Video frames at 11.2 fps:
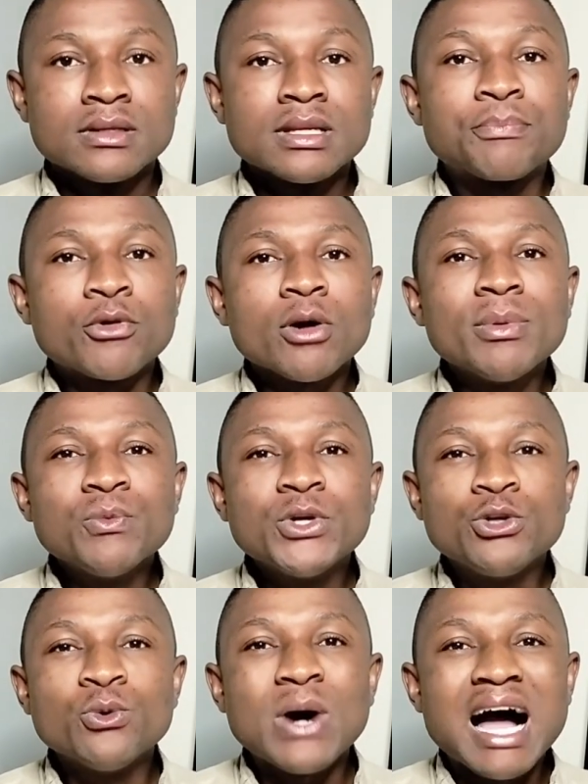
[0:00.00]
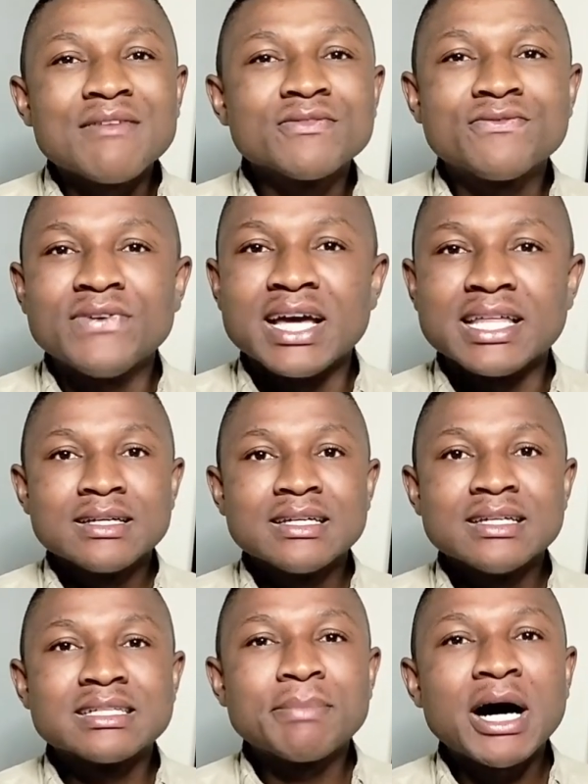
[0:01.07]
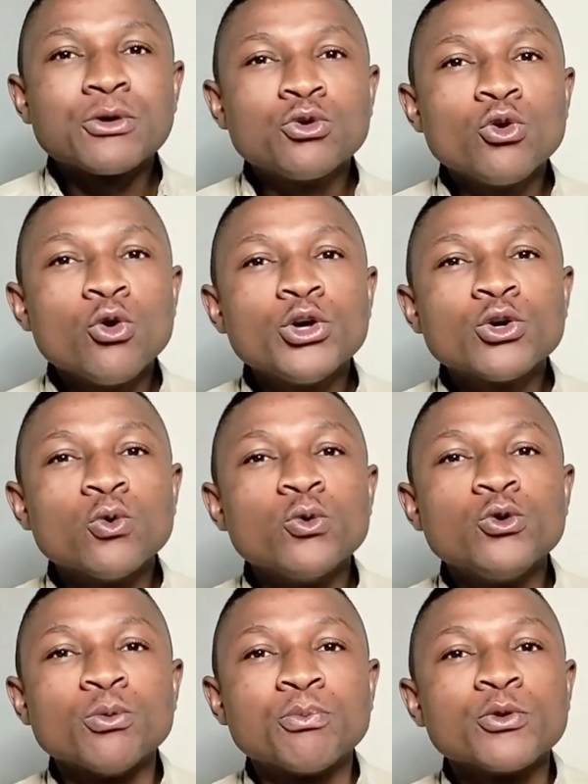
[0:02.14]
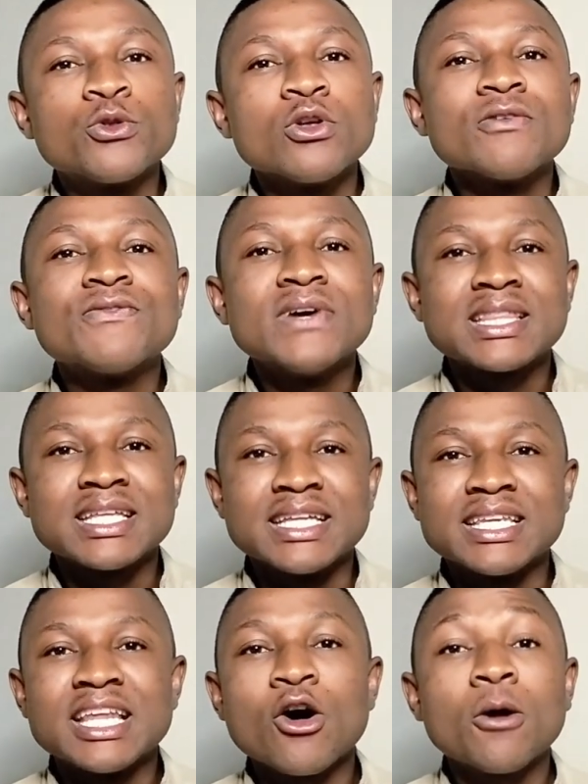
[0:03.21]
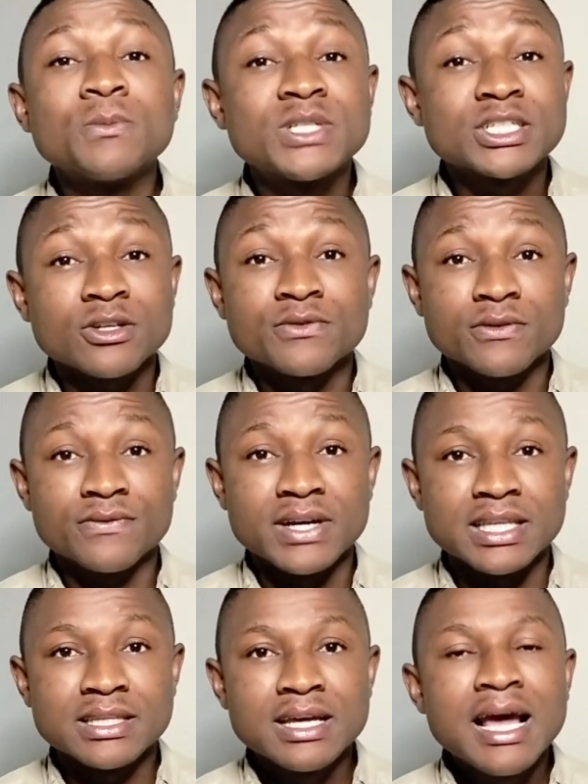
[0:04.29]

The problem with you having faith is about knowing who you put your faith in, the object of your faith.